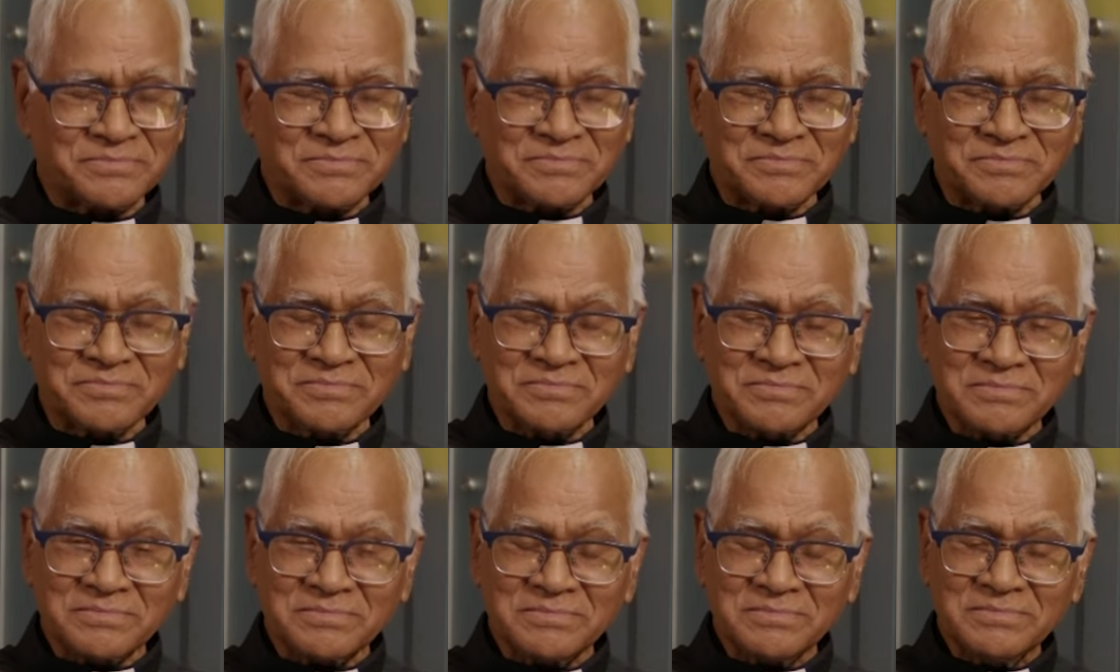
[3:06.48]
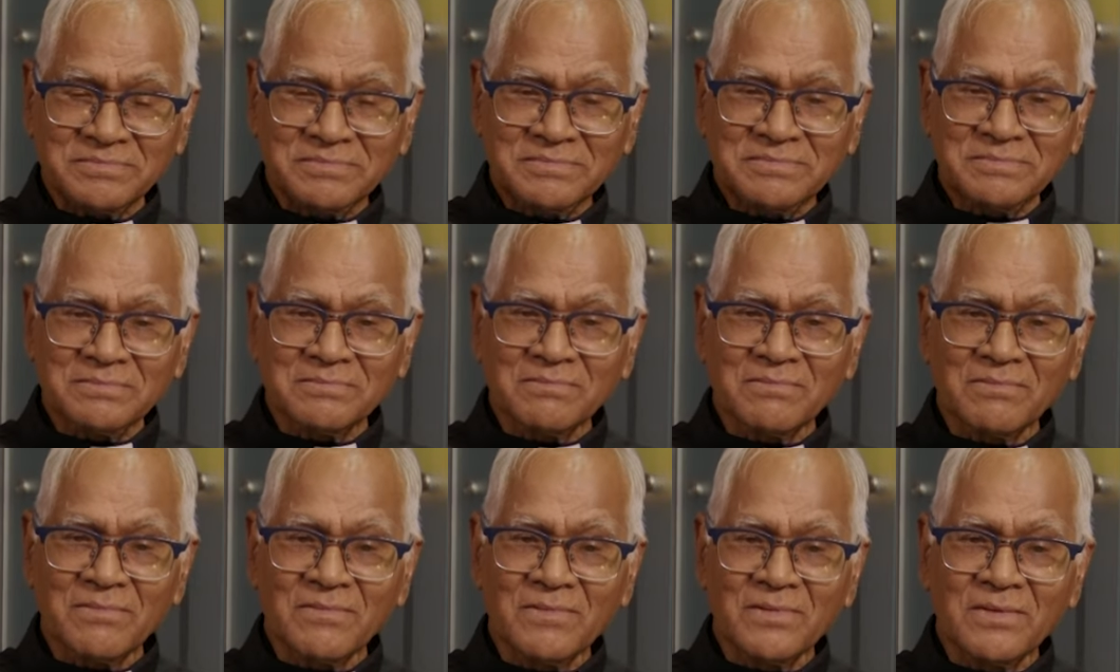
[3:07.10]

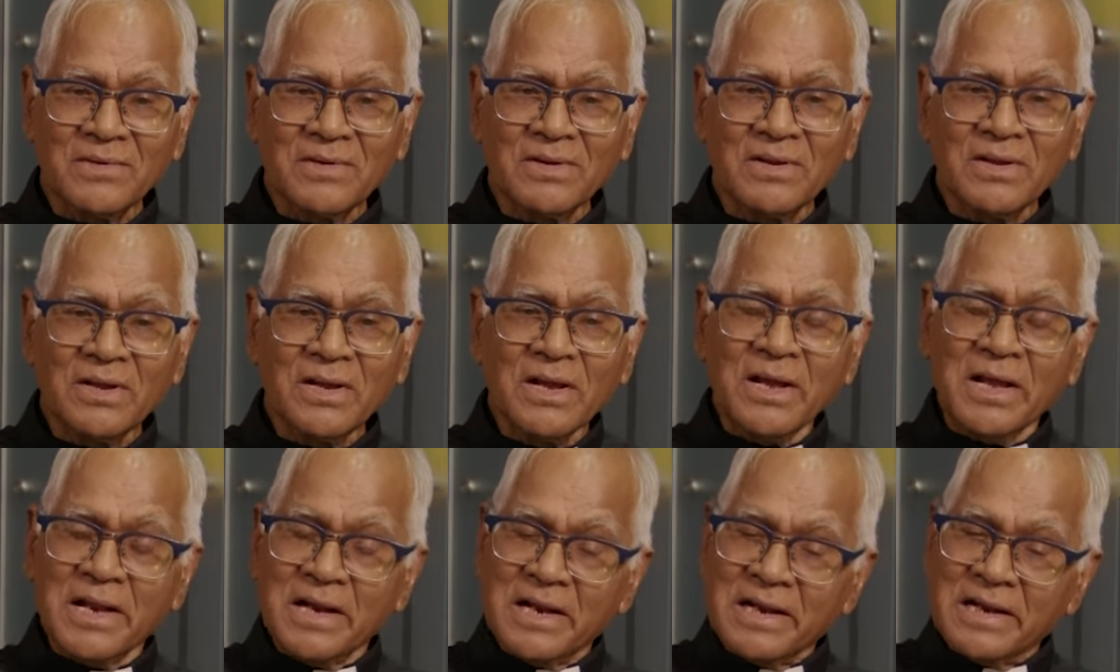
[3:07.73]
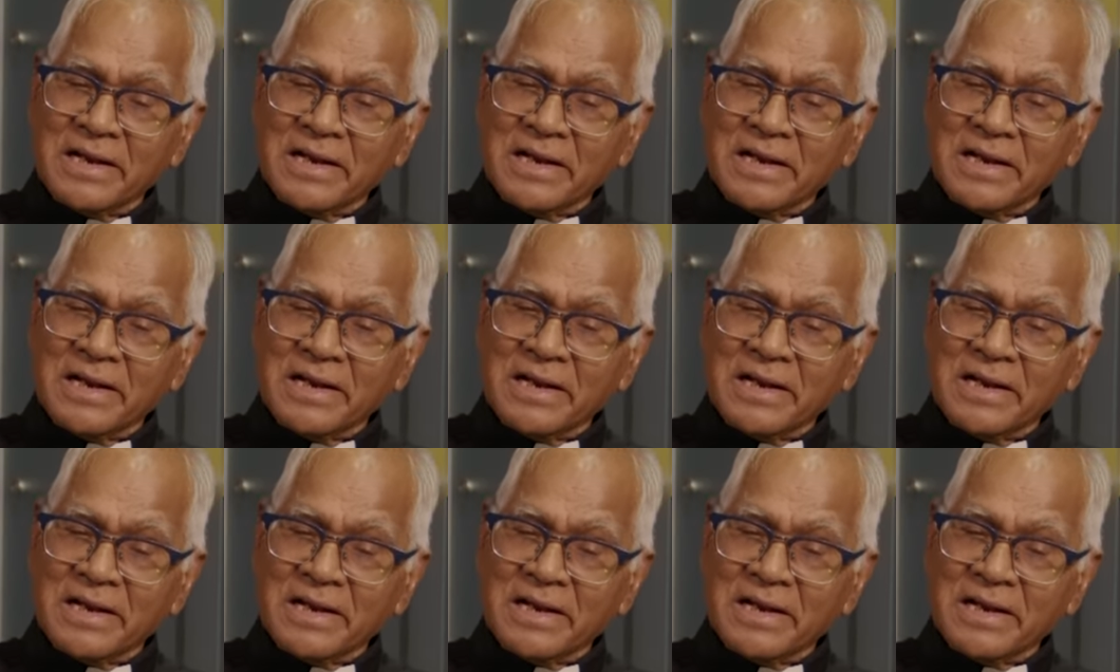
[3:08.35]
No one is speaking in this clip.